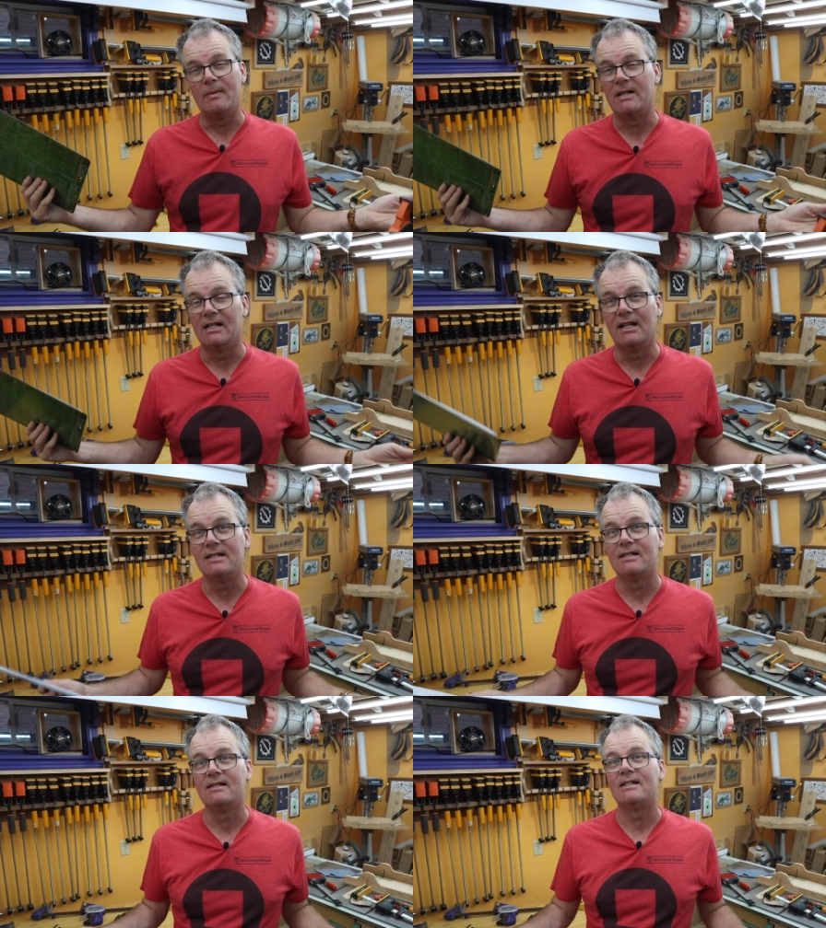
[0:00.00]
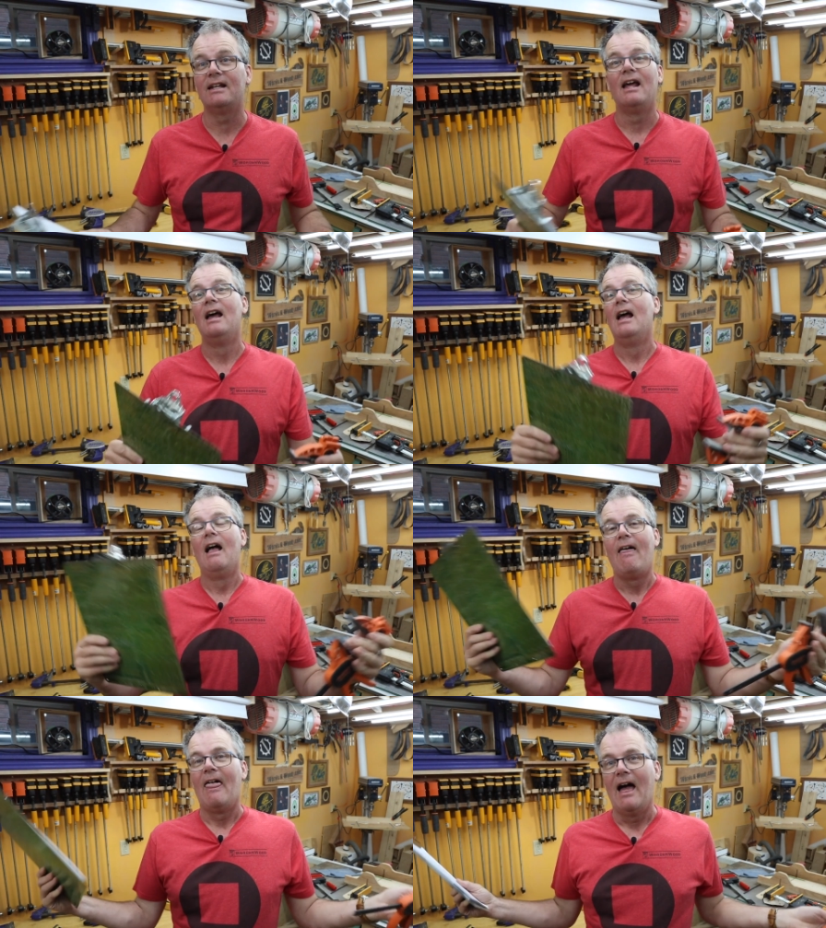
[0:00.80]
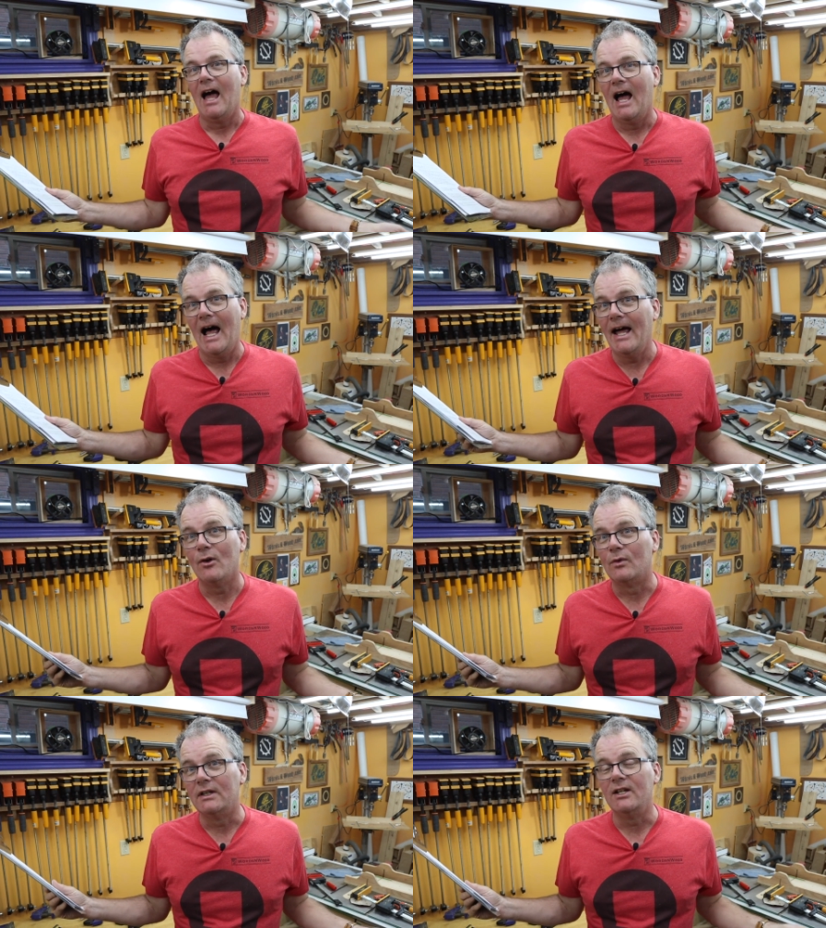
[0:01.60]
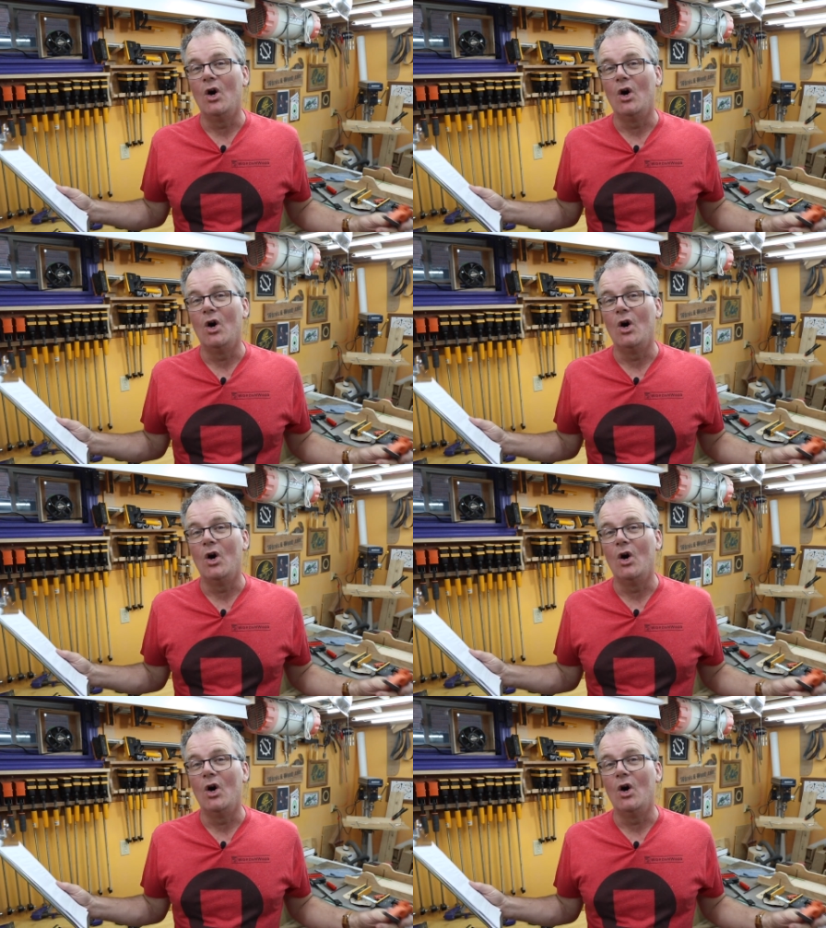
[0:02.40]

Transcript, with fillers: maybe they licensed it. I don't really